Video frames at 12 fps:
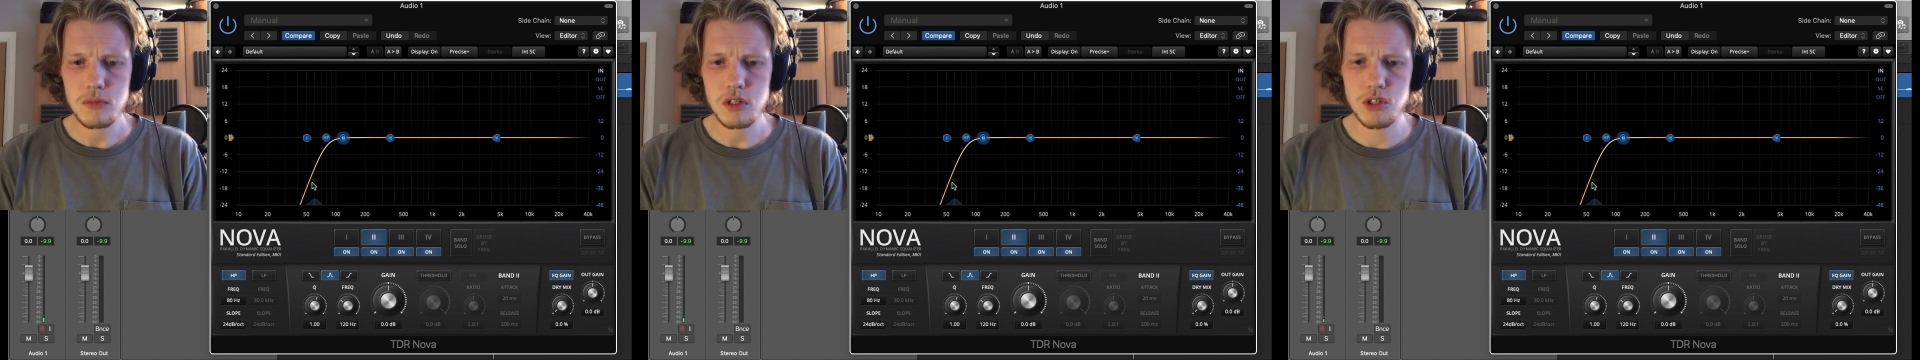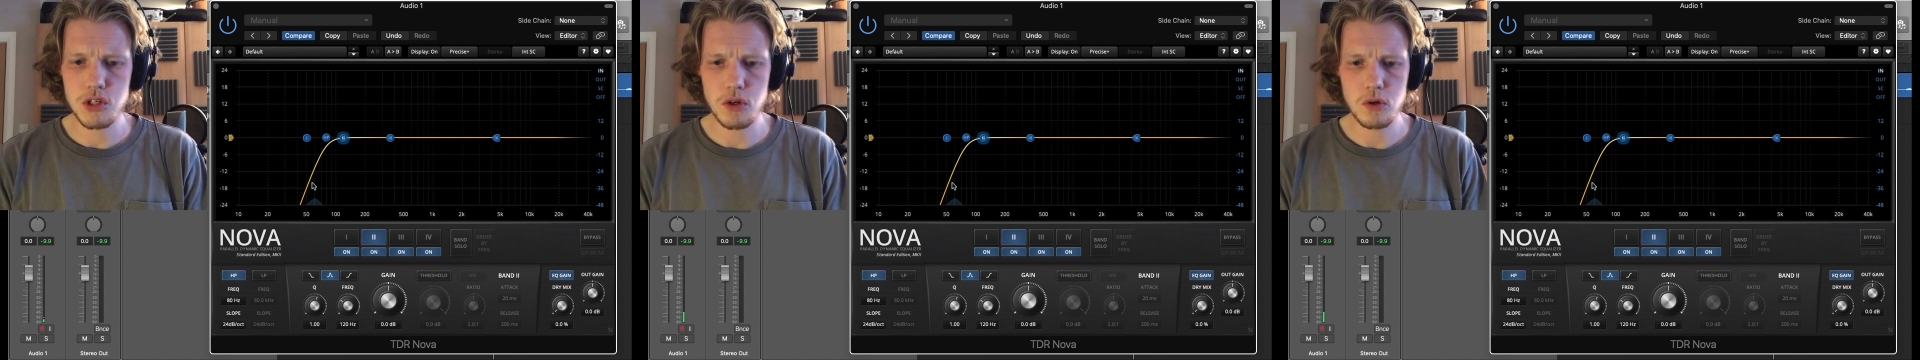
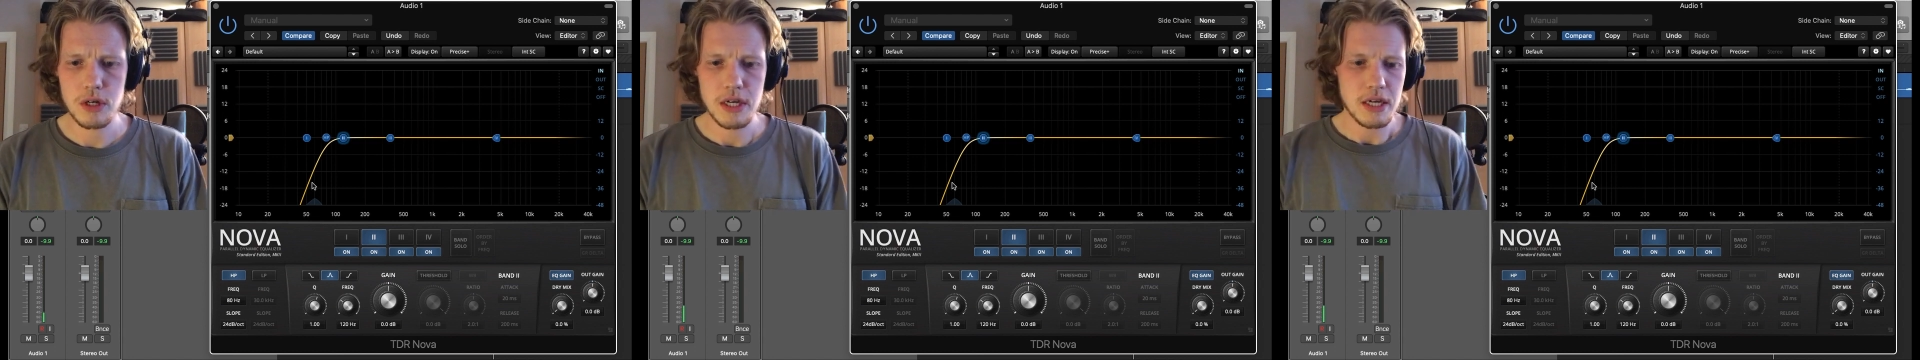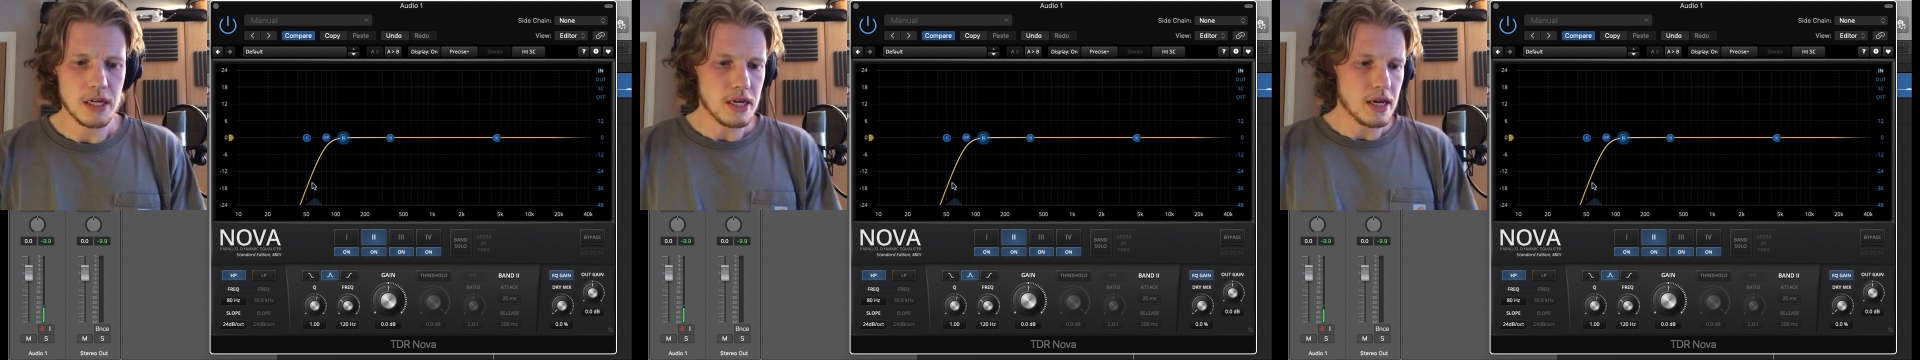So
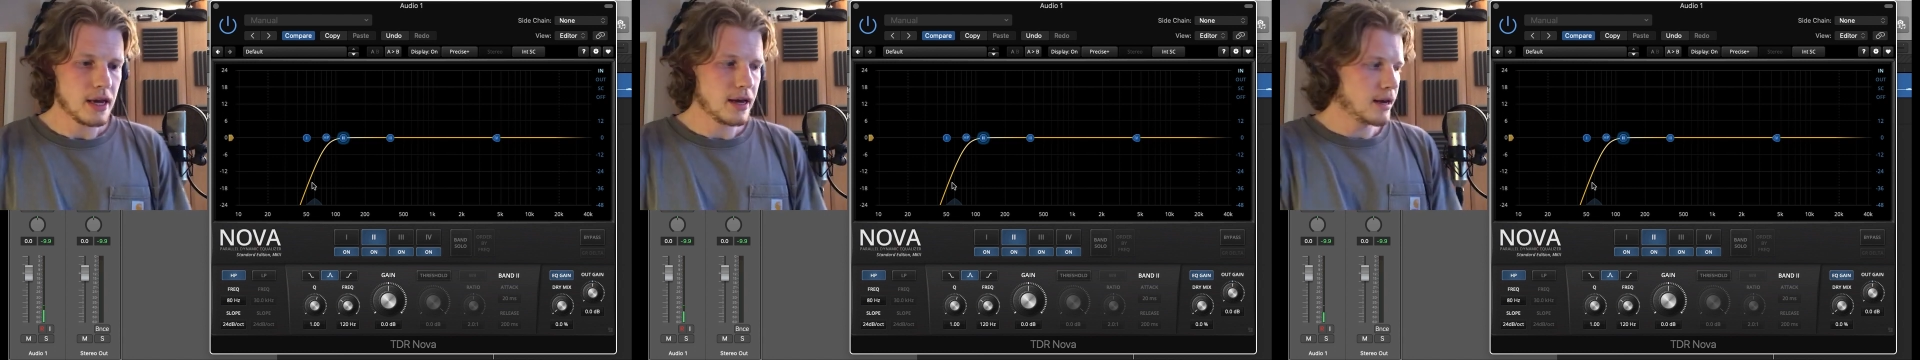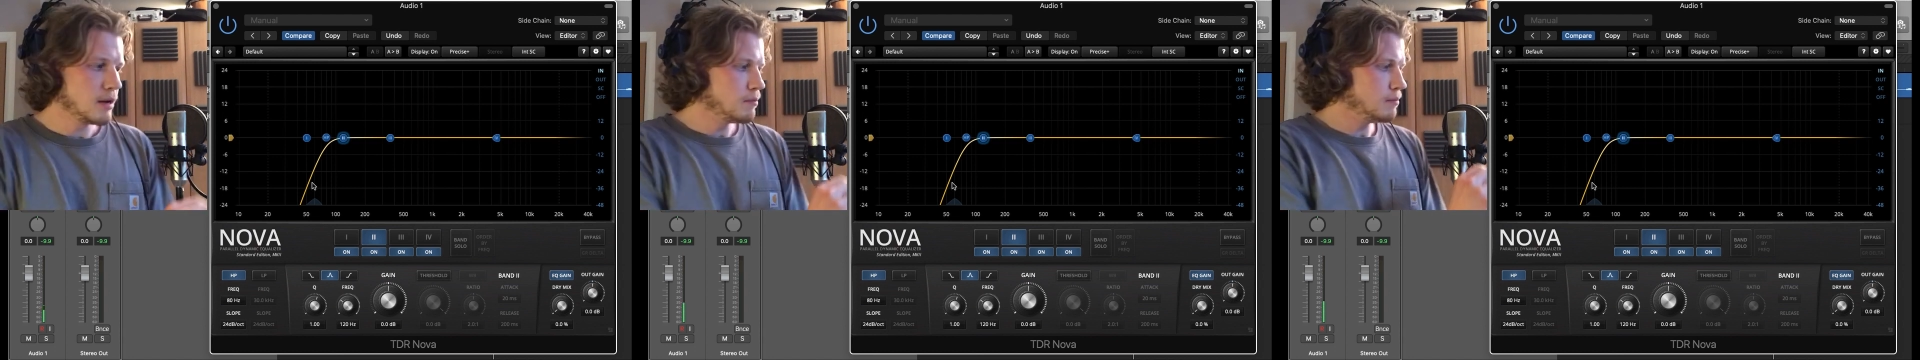
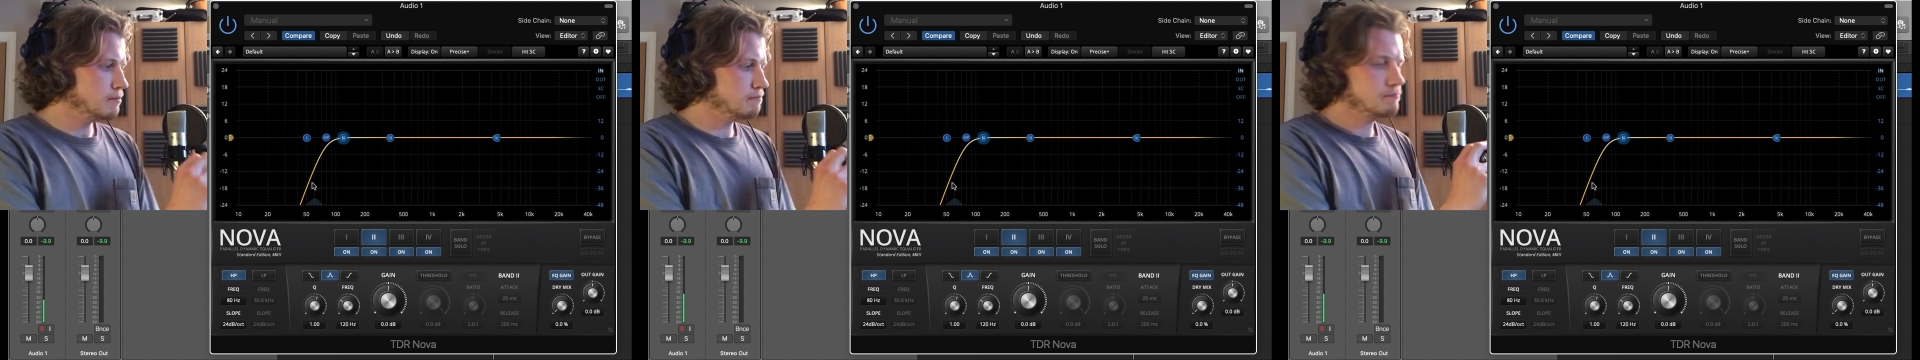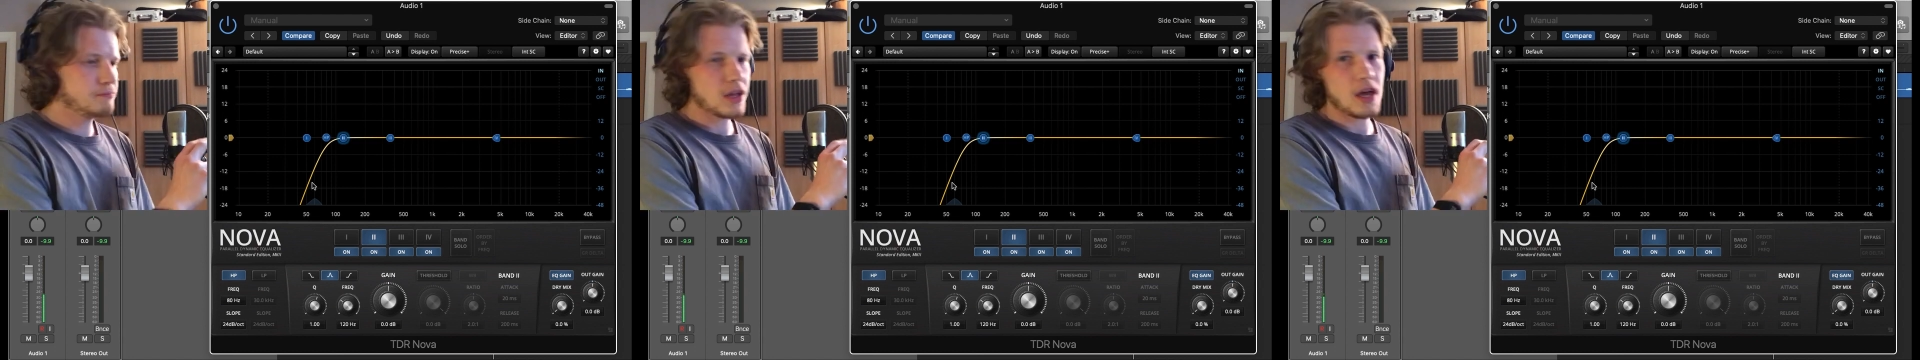
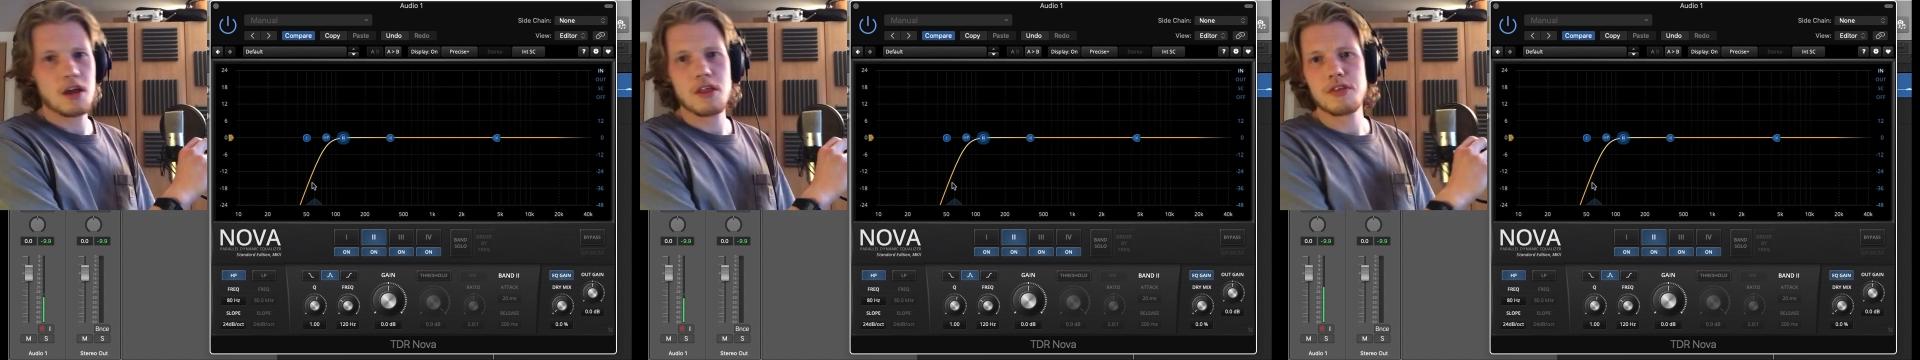another